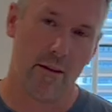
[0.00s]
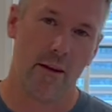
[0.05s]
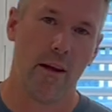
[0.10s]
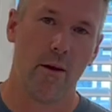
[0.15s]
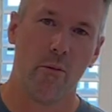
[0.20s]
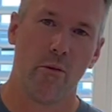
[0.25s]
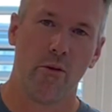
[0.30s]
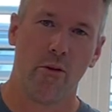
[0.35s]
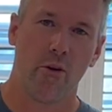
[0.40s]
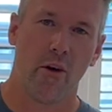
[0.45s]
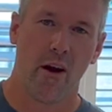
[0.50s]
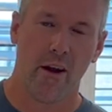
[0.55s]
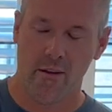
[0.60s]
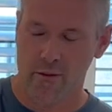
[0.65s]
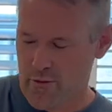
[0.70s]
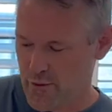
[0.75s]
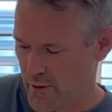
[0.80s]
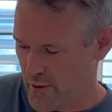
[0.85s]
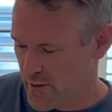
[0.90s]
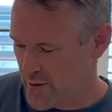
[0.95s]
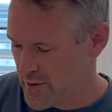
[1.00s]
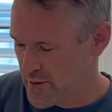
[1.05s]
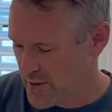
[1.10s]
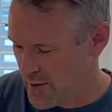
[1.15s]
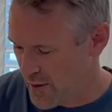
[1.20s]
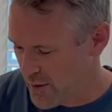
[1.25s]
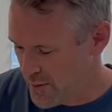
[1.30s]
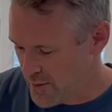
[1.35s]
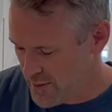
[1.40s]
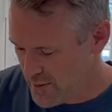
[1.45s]
eat with your eyes first,
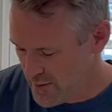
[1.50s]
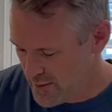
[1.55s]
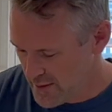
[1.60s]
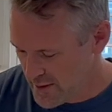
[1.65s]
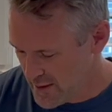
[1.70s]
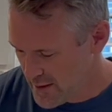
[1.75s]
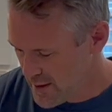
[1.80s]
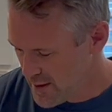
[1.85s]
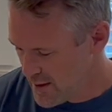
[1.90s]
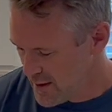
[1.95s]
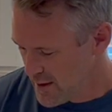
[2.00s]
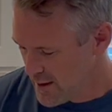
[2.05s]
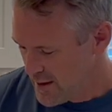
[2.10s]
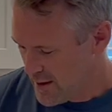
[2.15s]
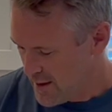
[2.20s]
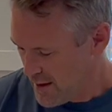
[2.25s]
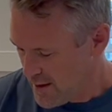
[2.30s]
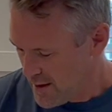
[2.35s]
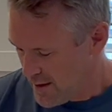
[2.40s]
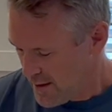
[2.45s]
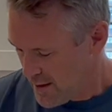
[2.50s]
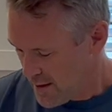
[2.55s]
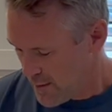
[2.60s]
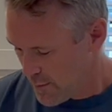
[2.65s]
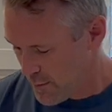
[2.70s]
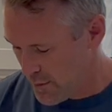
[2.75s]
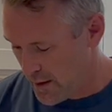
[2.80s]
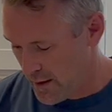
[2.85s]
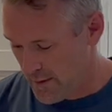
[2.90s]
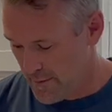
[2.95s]
so,
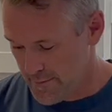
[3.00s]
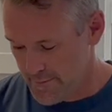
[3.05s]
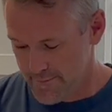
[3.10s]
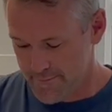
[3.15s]
but...